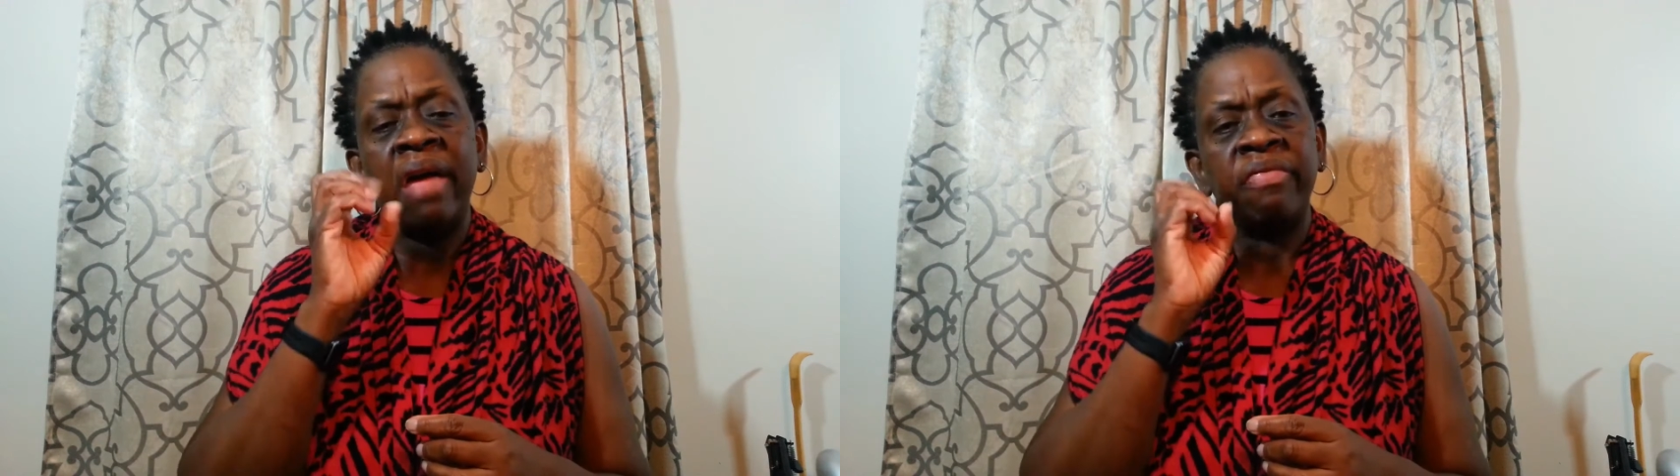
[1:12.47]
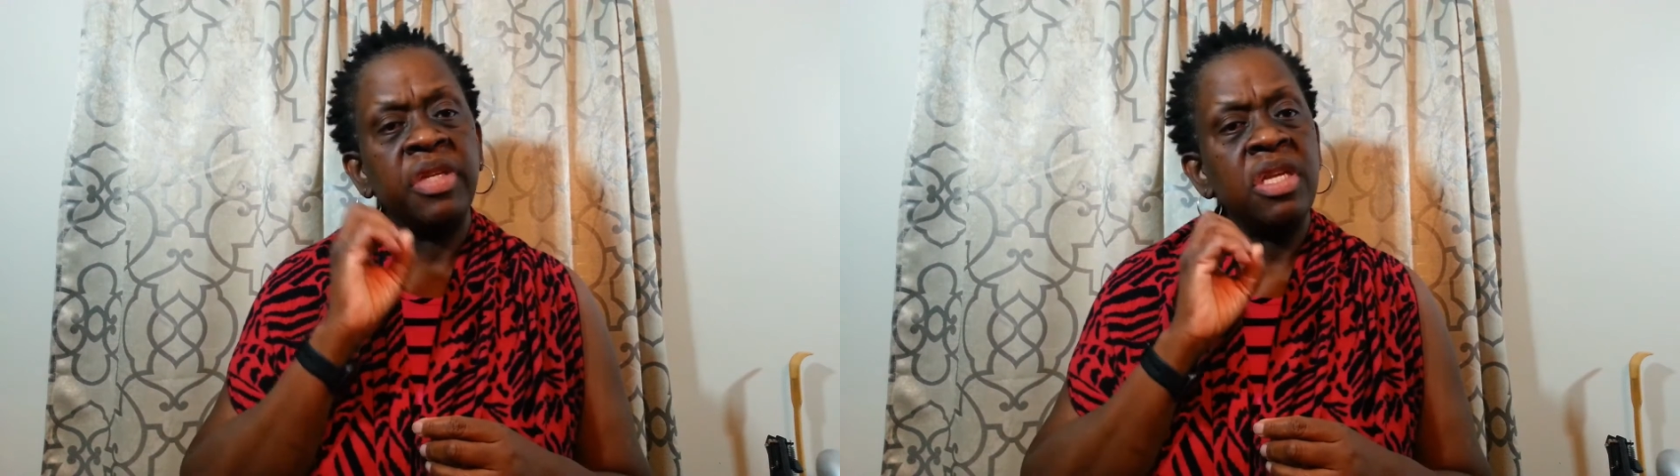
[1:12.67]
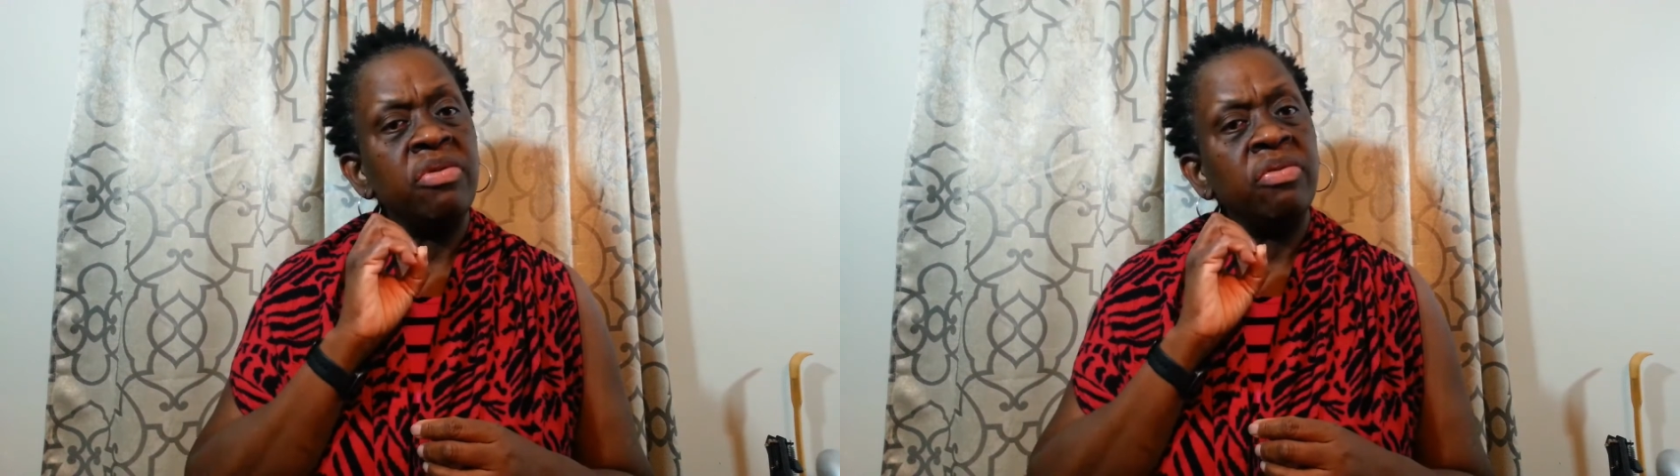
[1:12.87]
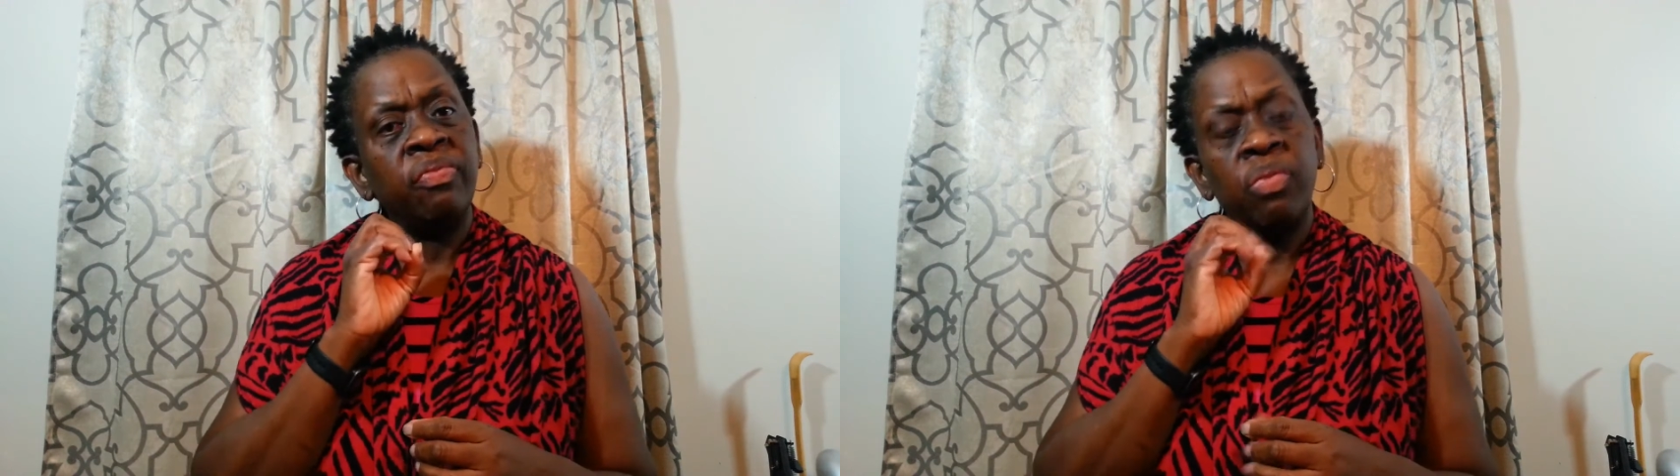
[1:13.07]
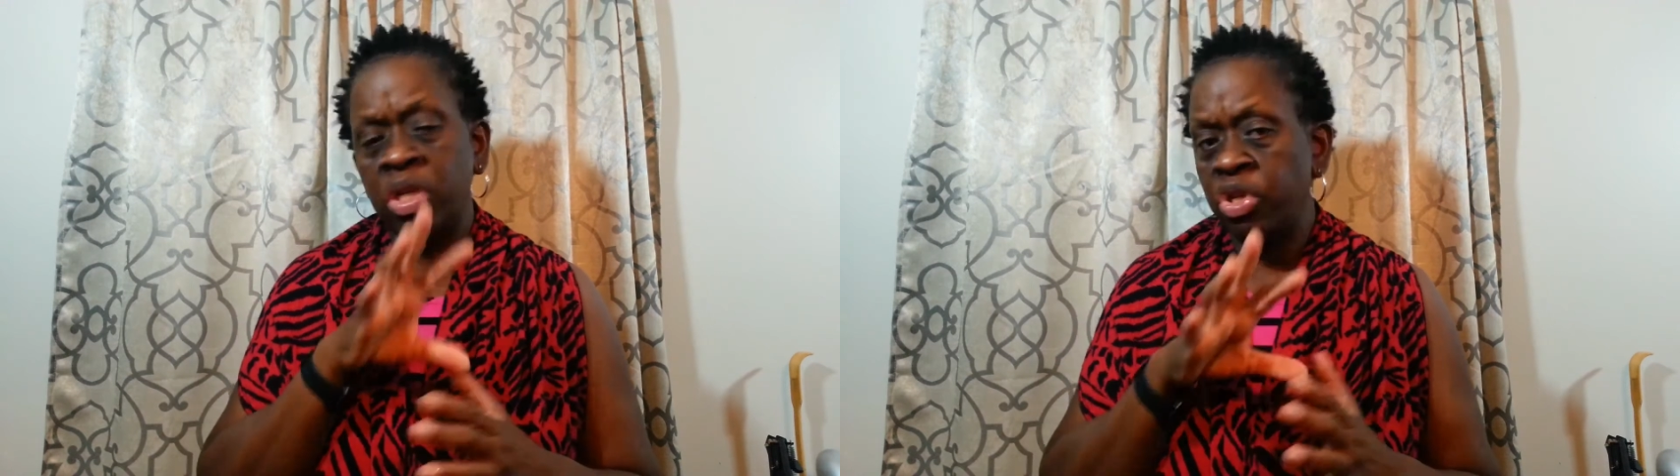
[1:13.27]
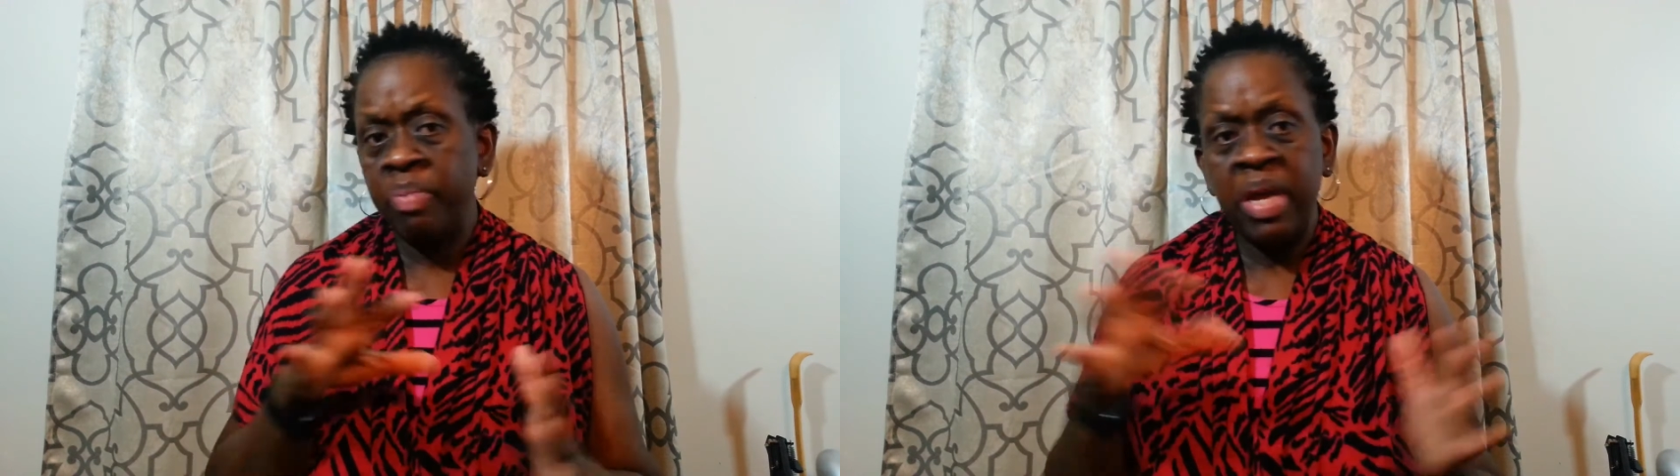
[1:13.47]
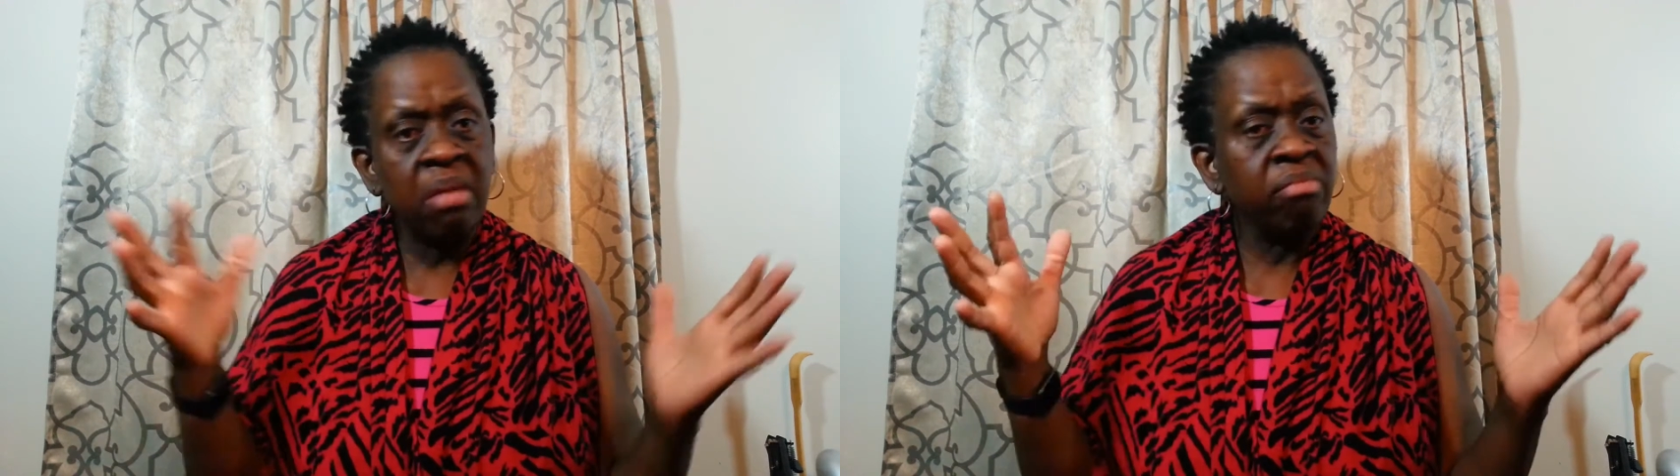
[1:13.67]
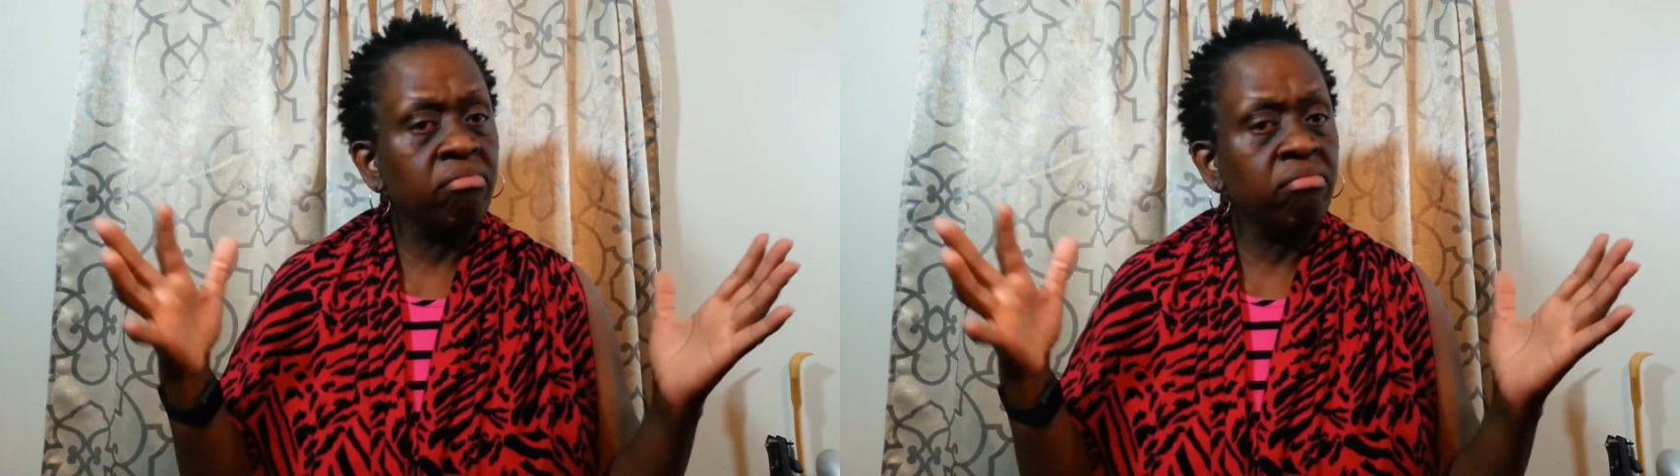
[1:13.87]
after you've watched me.